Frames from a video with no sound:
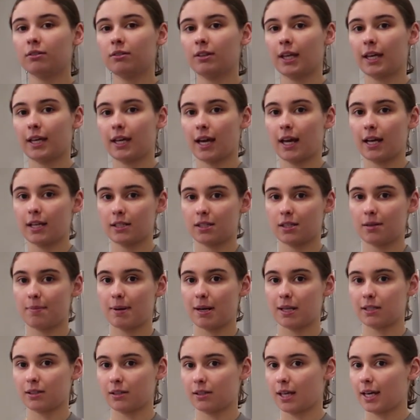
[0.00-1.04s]
Like it has the
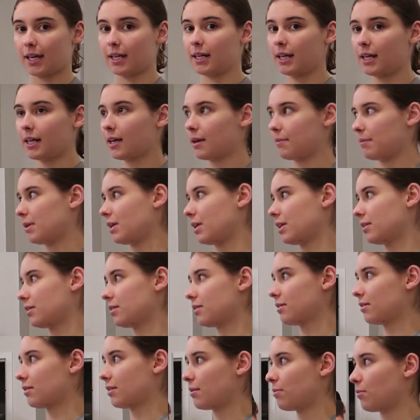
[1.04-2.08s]
best lighting. I mean, it's
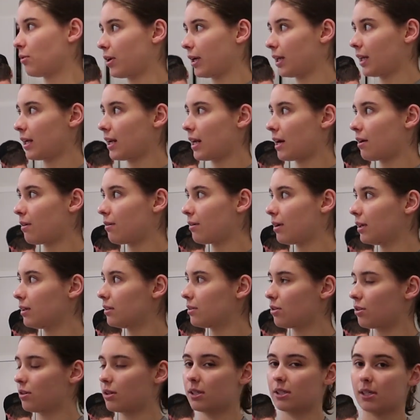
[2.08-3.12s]
the morning now,
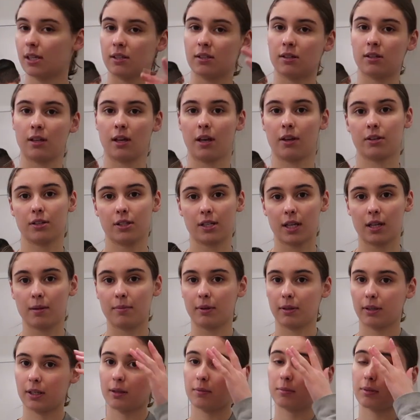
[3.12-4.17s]
so the sun's on the other side of the
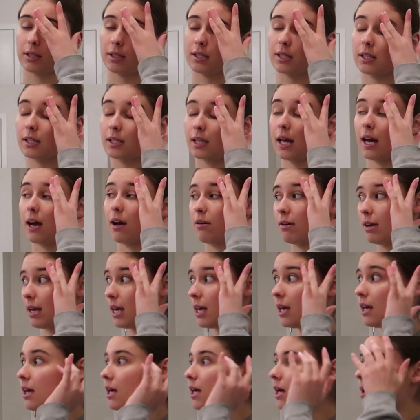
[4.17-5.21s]
building, plus it's cloudy,